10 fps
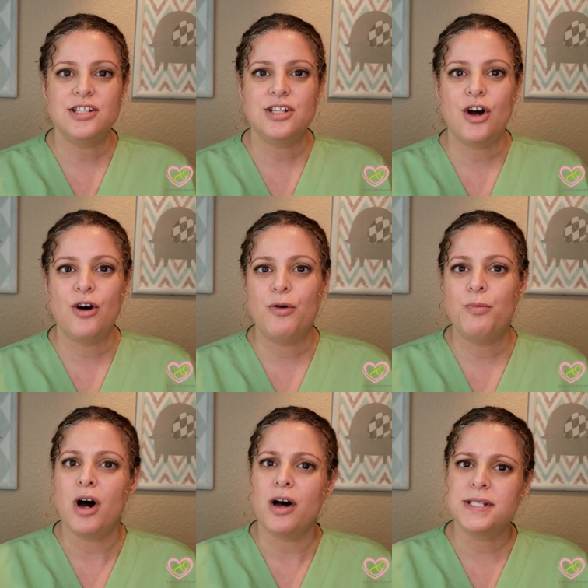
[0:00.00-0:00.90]
so
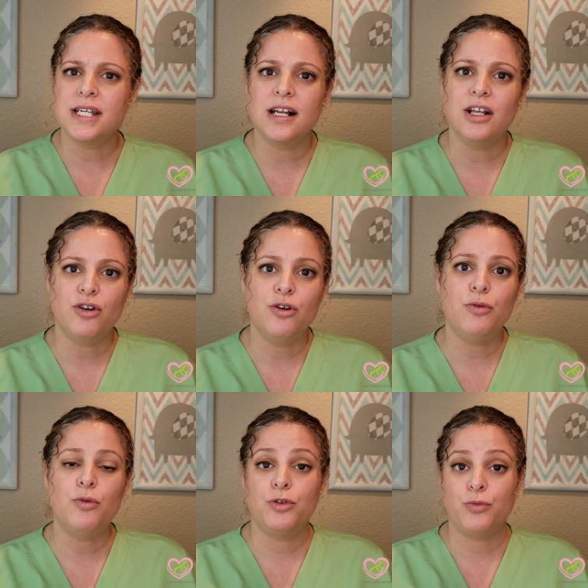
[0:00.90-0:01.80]
moms get a
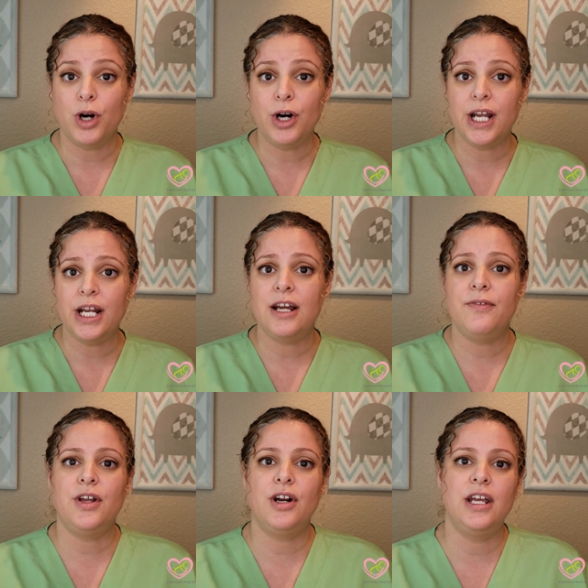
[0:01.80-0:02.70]
little worried
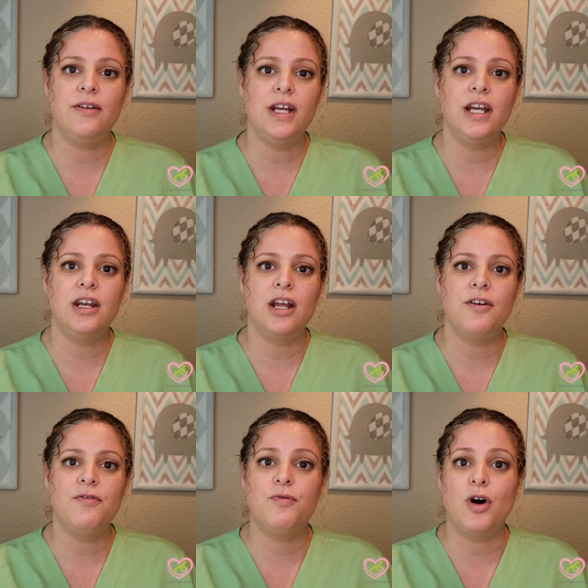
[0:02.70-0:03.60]
if they're giving
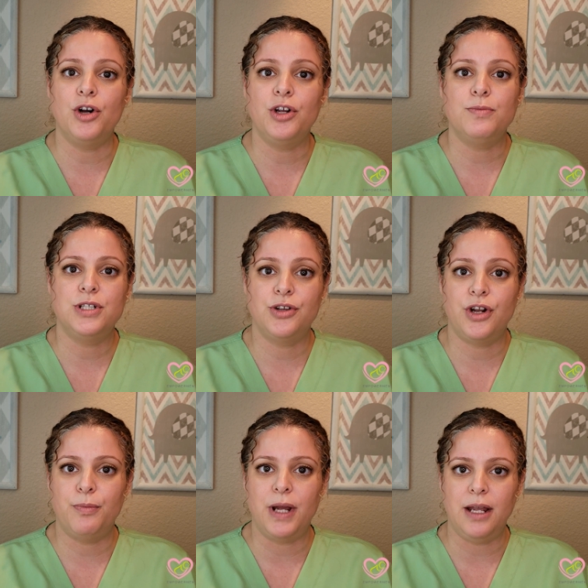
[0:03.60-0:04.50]
enough volume to
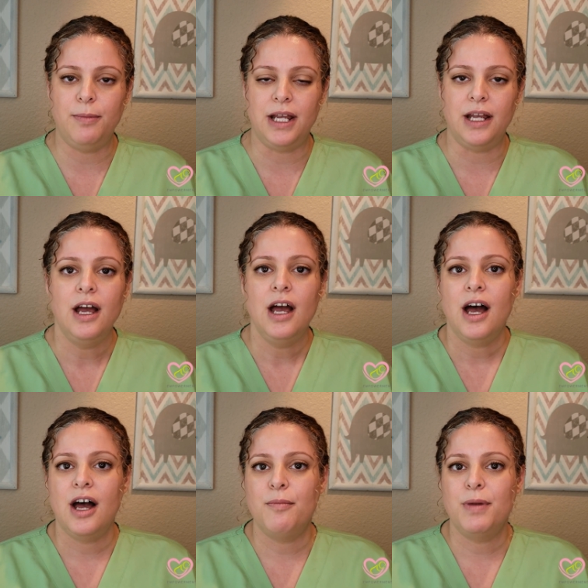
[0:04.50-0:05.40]
their baby
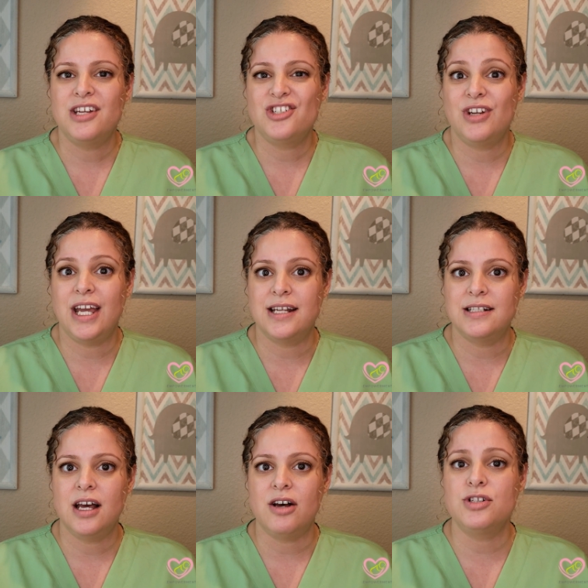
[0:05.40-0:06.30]
because you can't tell.